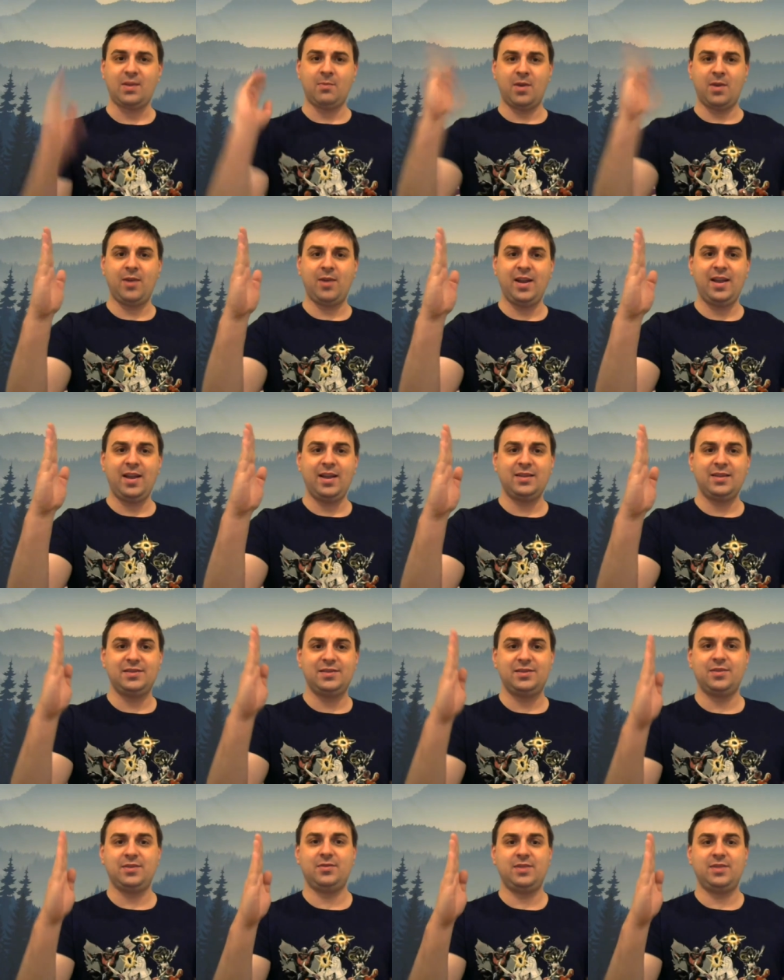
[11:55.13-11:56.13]
My right hand
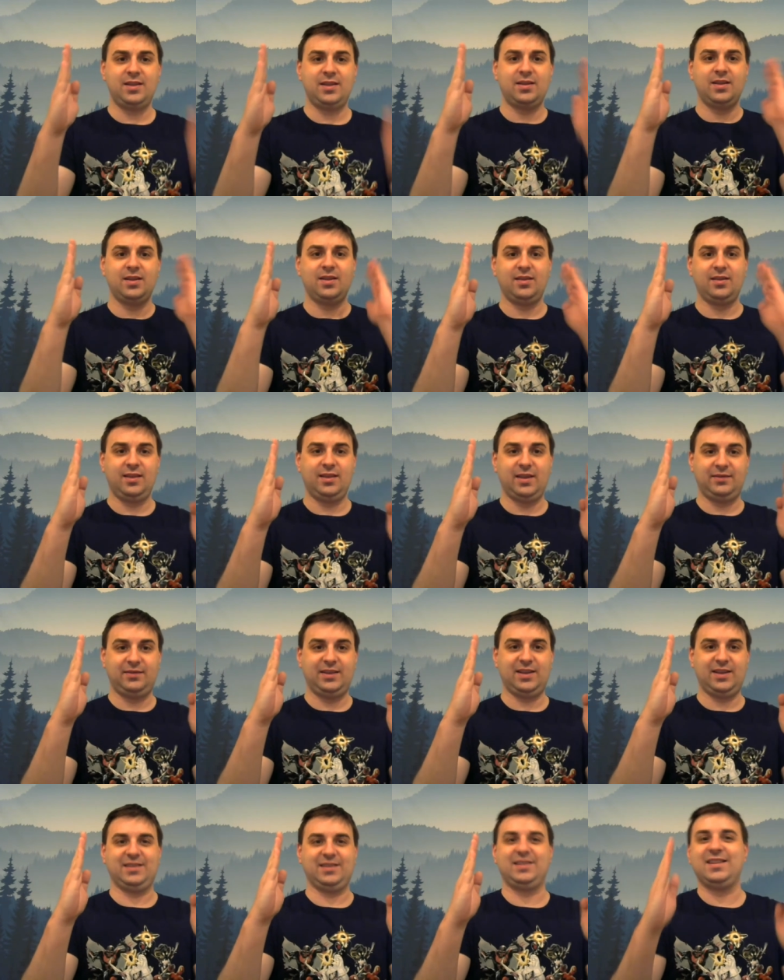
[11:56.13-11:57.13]
is Sony, left
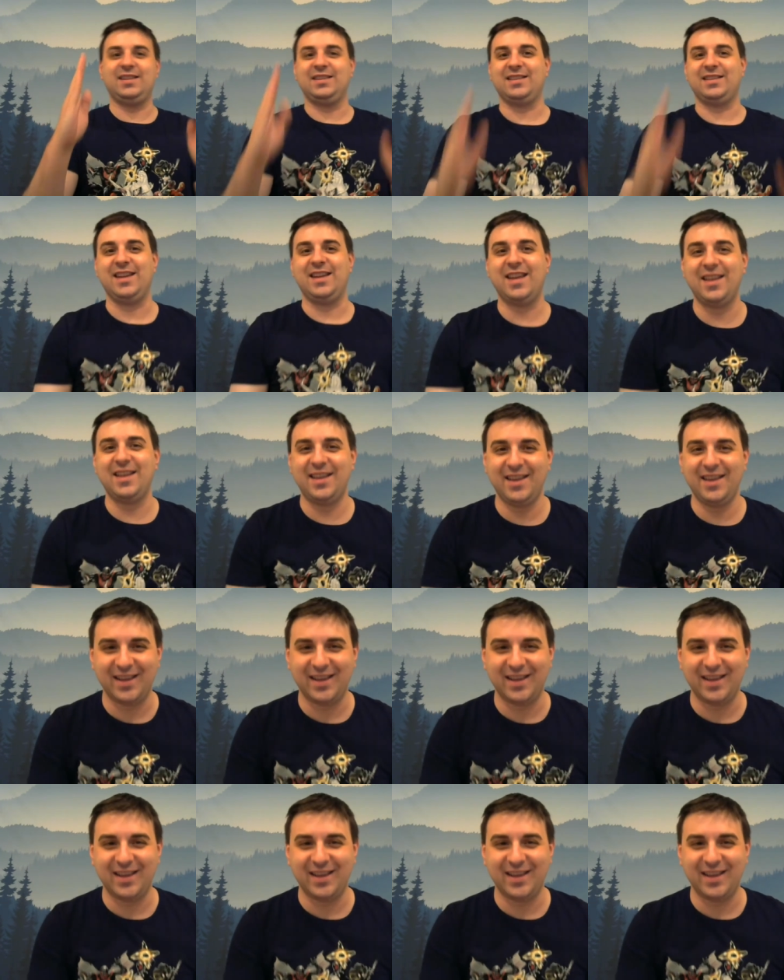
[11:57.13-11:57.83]
hand is Disney.